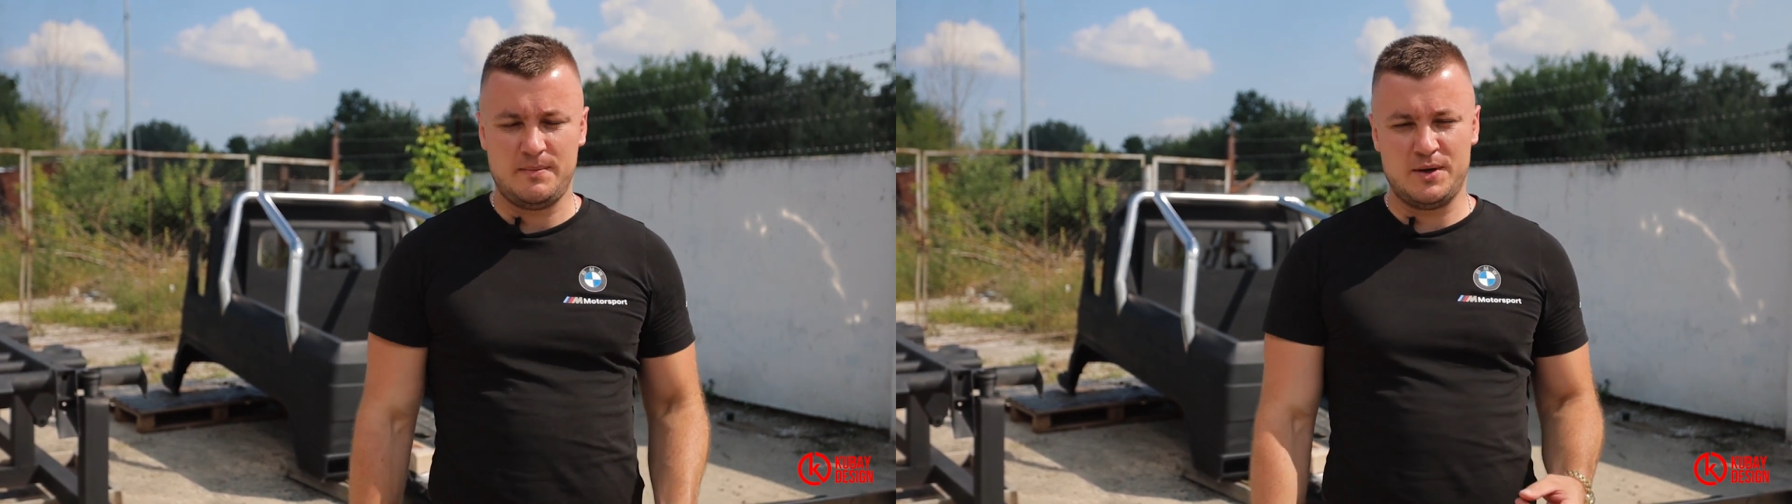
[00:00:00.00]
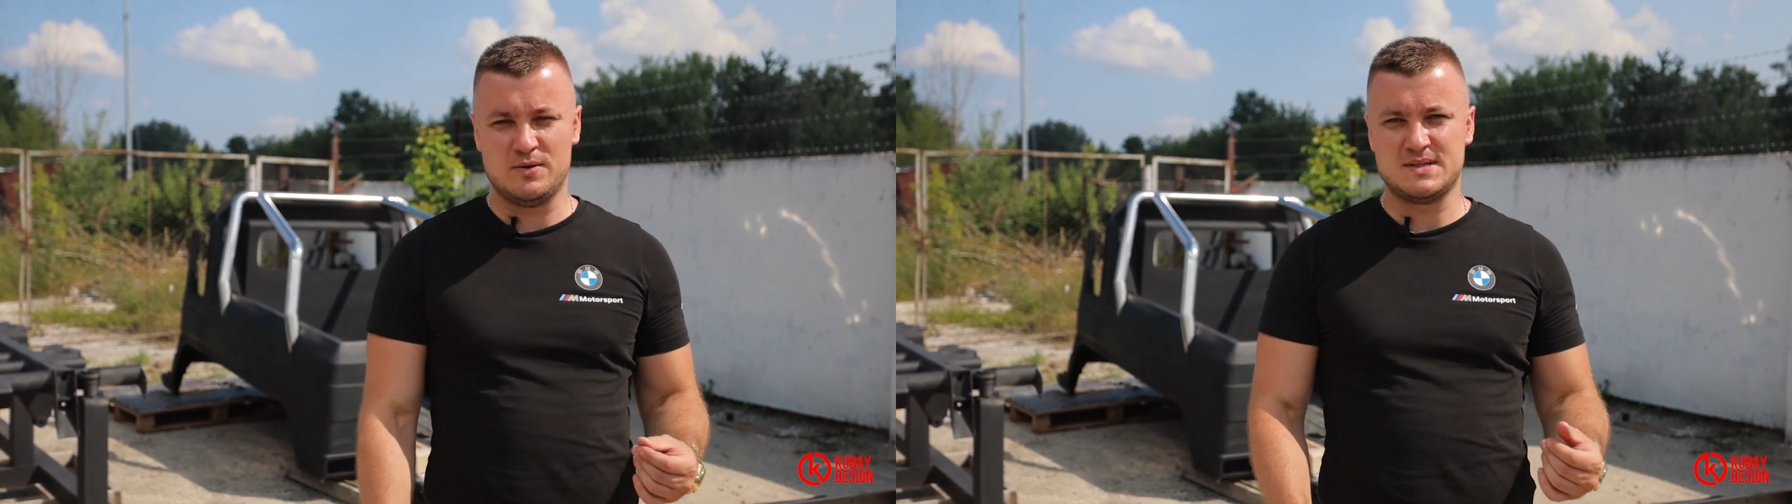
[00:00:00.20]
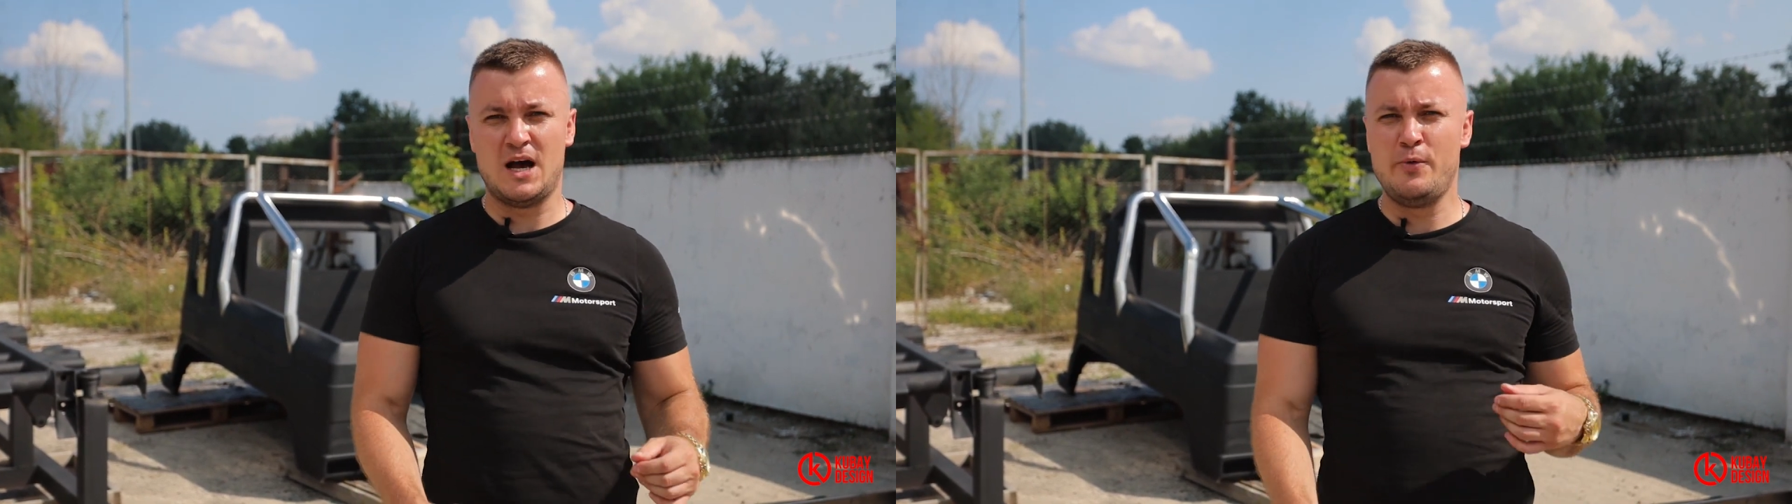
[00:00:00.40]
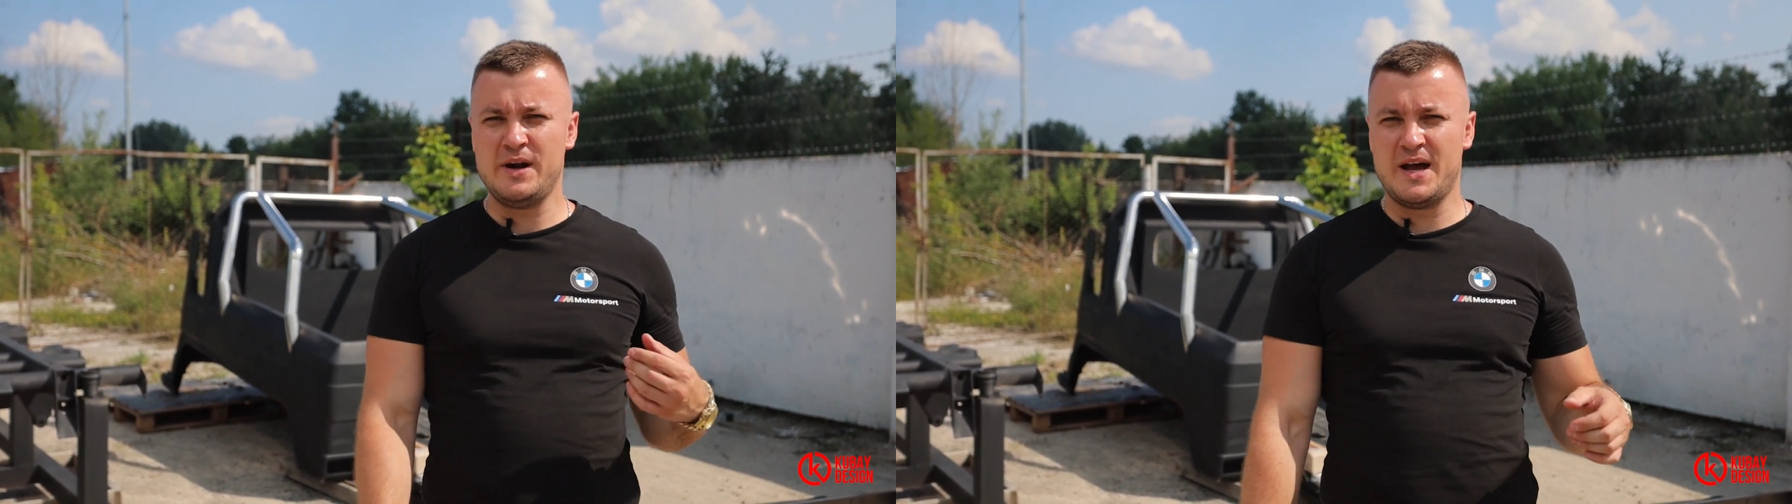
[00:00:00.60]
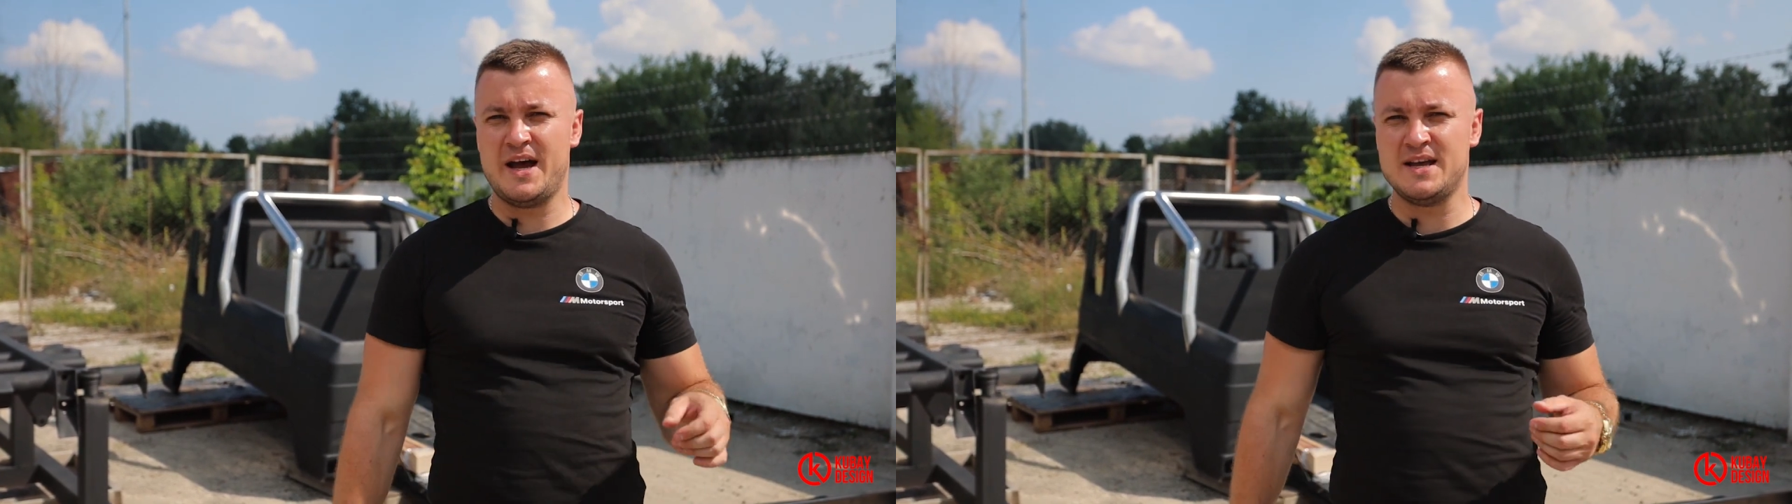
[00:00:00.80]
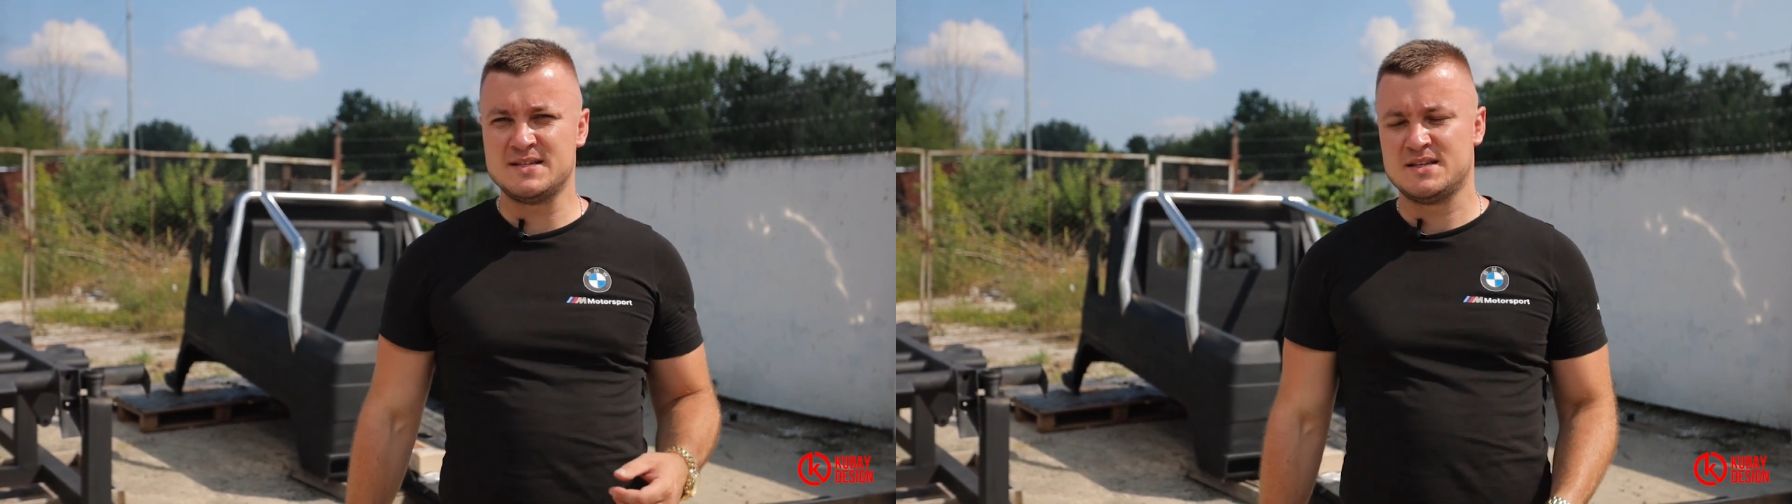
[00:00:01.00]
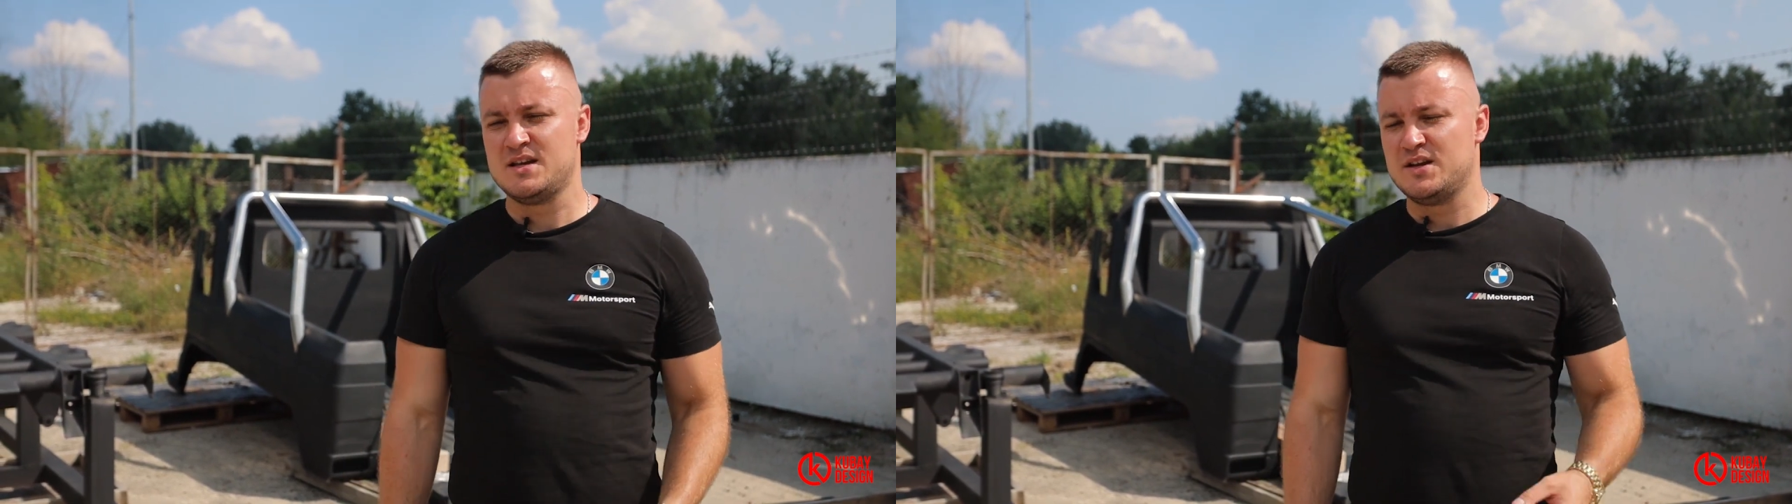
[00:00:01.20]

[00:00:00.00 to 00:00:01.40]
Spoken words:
because our guys